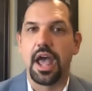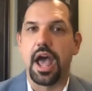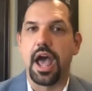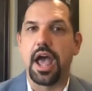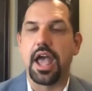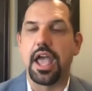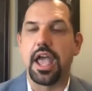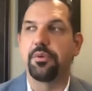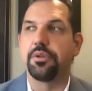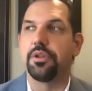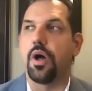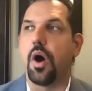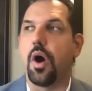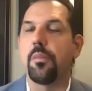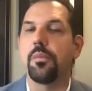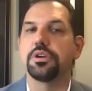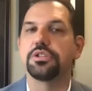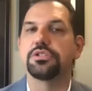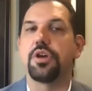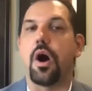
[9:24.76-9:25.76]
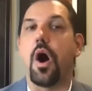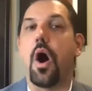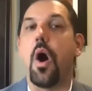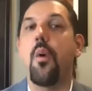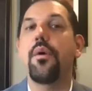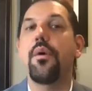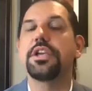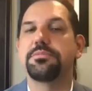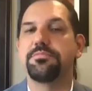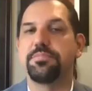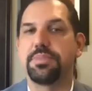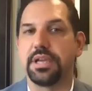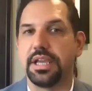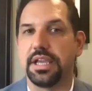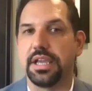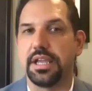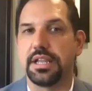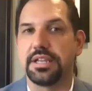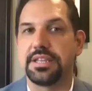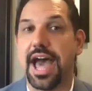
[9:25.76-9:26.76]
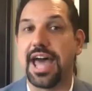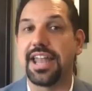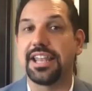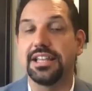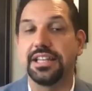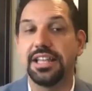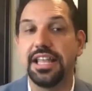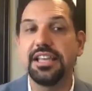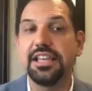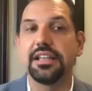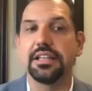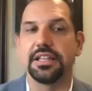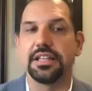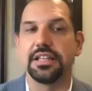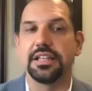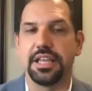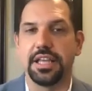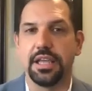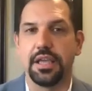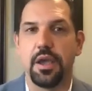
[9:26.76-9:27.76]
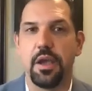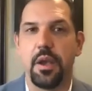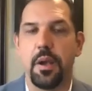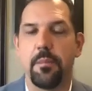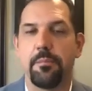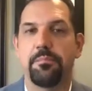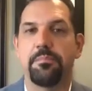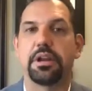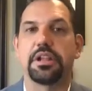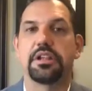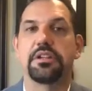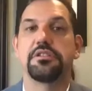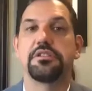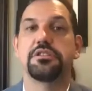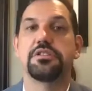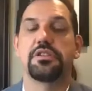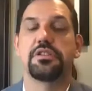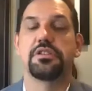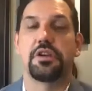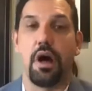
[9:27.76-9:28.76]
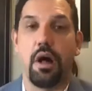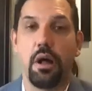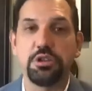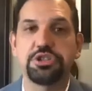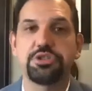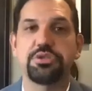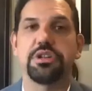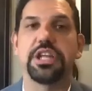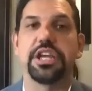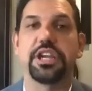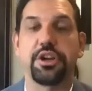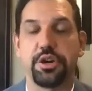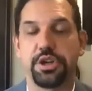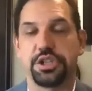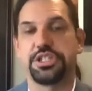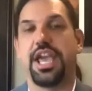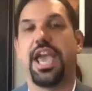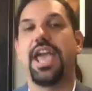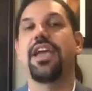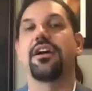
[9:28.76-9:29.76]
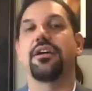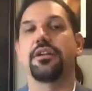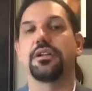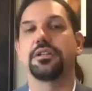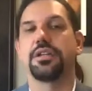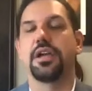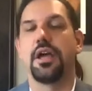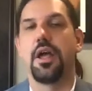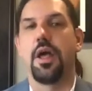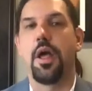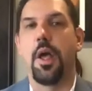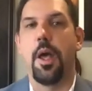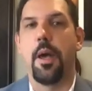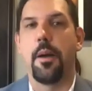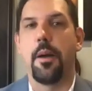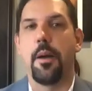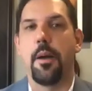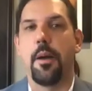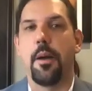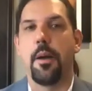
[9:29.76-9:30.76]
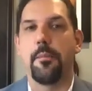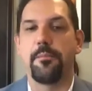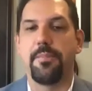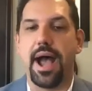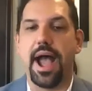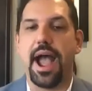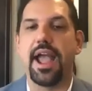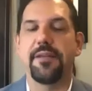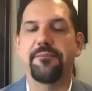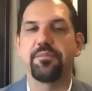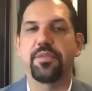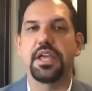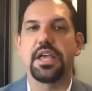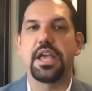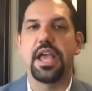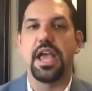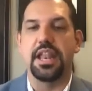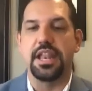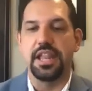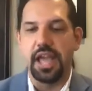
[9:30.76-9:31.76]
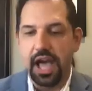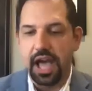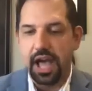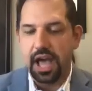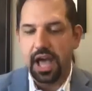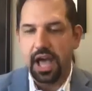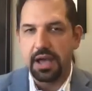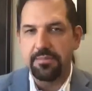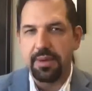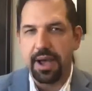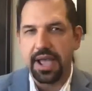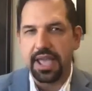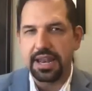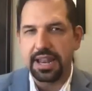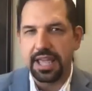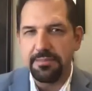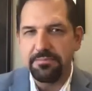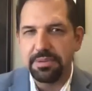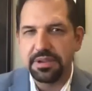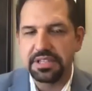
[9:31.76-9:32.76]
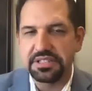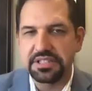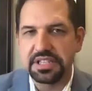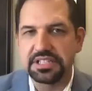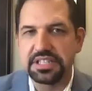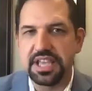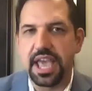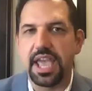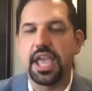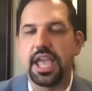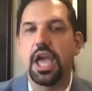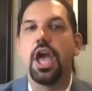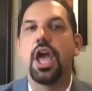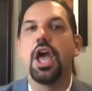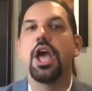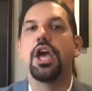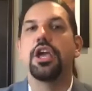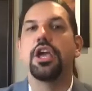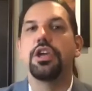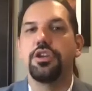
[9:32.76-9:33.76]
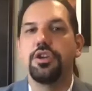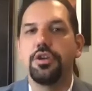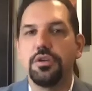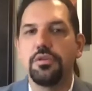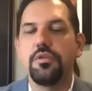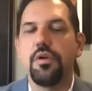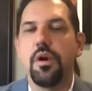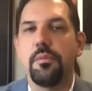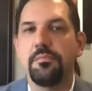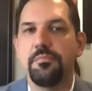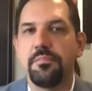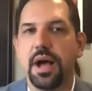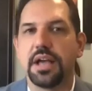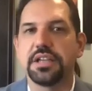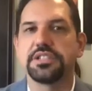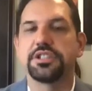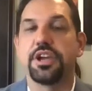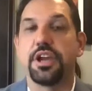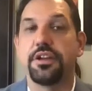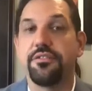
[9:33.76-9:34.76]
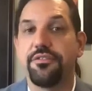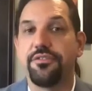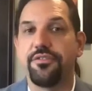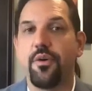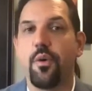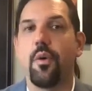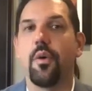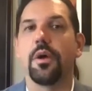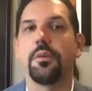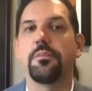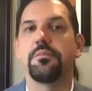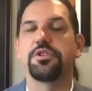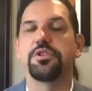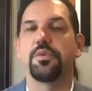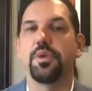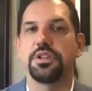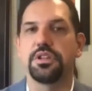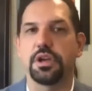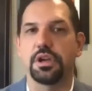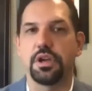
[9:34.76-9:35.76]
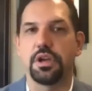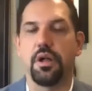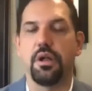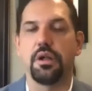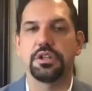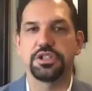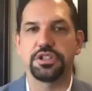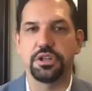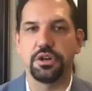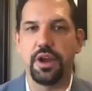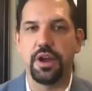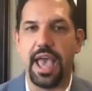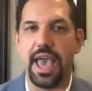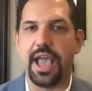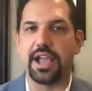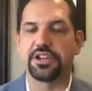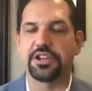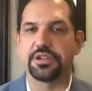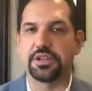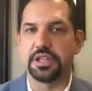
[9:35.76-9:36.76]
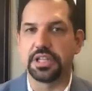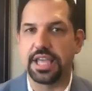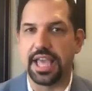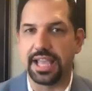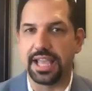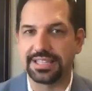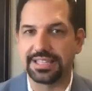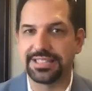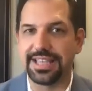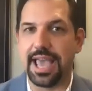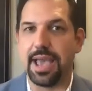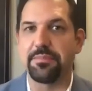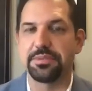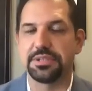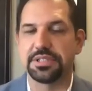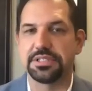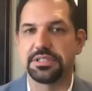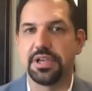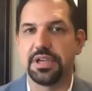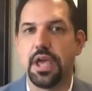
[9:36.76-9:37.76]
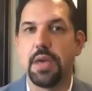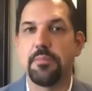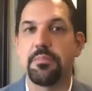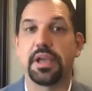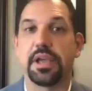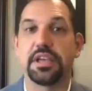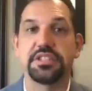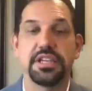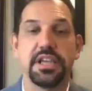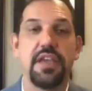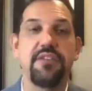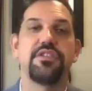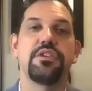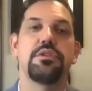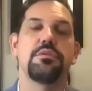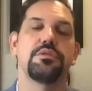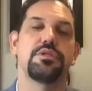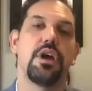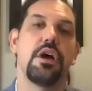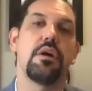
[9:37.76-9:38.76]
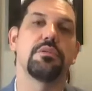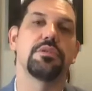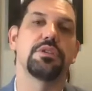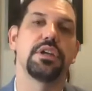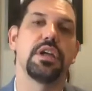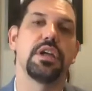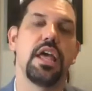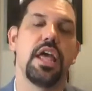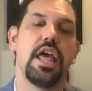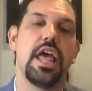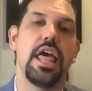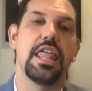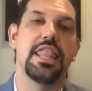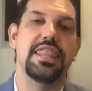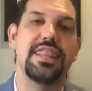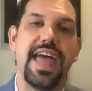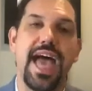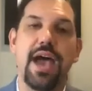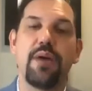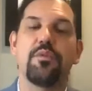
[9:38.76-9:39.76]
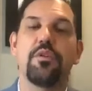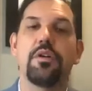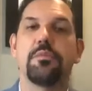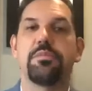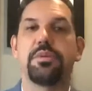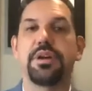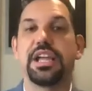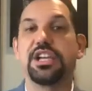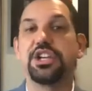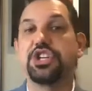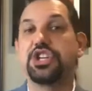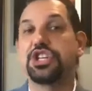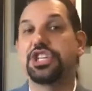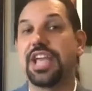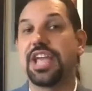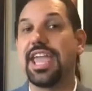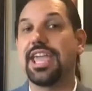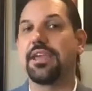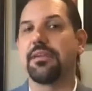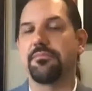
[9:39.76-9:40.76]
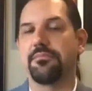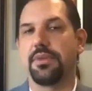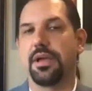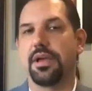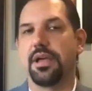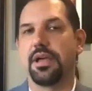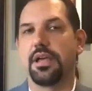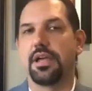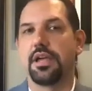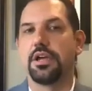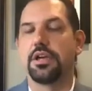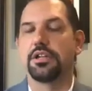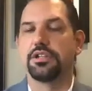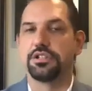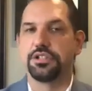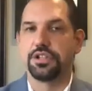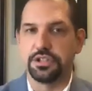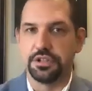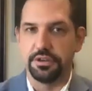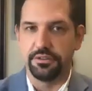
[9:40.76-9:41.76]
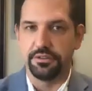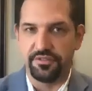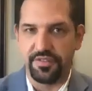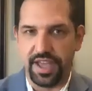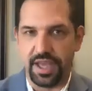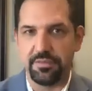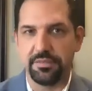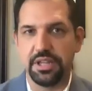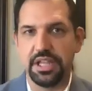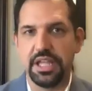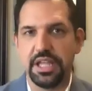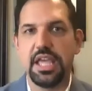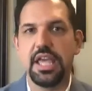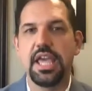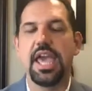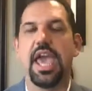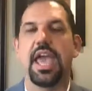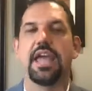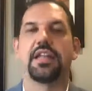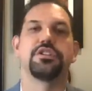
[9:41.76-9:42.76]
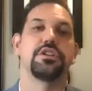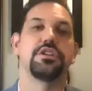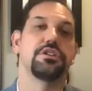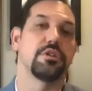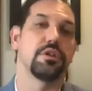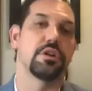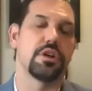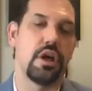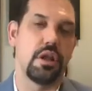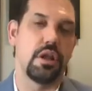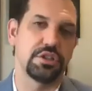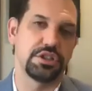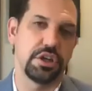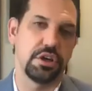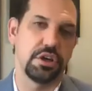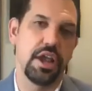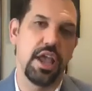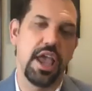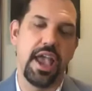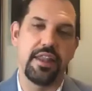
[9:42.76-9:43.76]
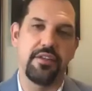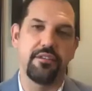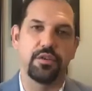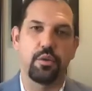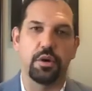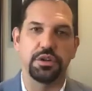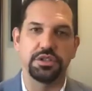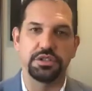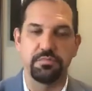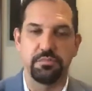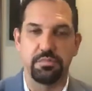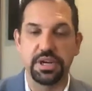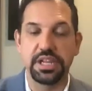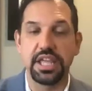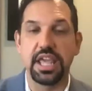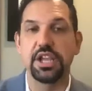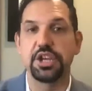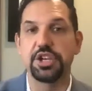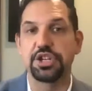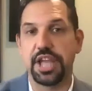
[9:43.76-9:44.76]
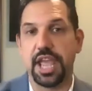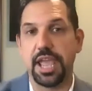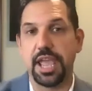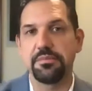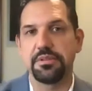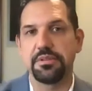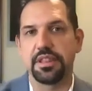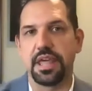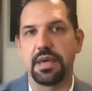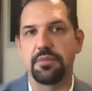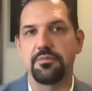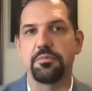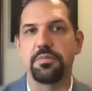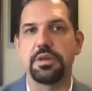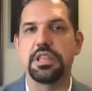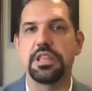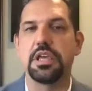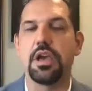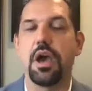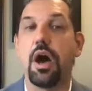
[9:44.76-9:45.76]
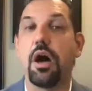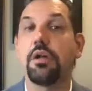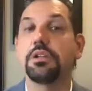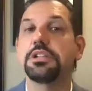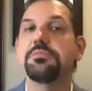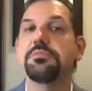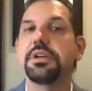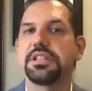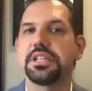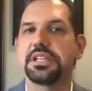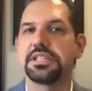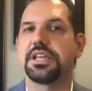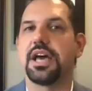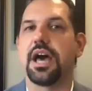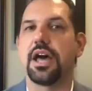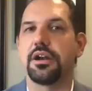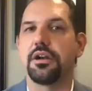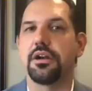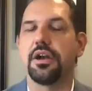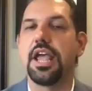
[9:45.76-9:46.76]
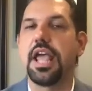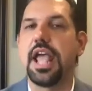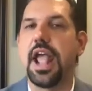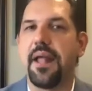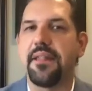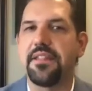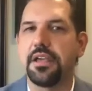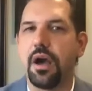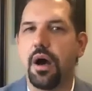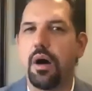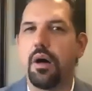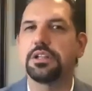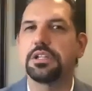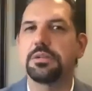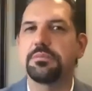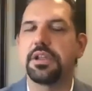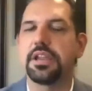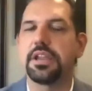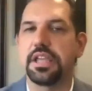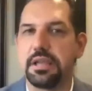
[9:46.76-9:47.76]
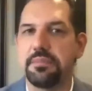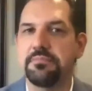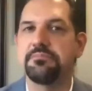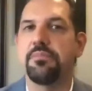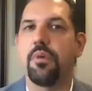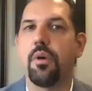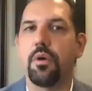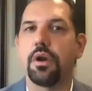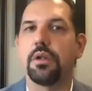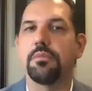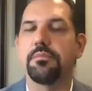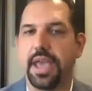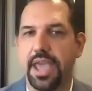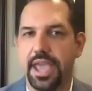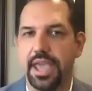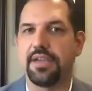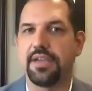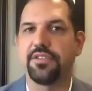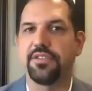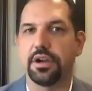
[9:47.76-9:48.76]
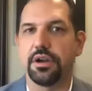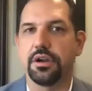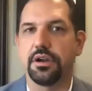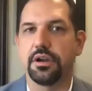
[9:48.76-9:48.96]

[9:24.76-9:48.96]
it will almost always be not legally, but culturally curtailed by an impetus to say, you must conform to what the culture actually accepts. Because if you don't, that will bring shame to your family and to your culture. And of course, bringing shame to them would be the ultimate dishonor and the ultimate immoral behavior.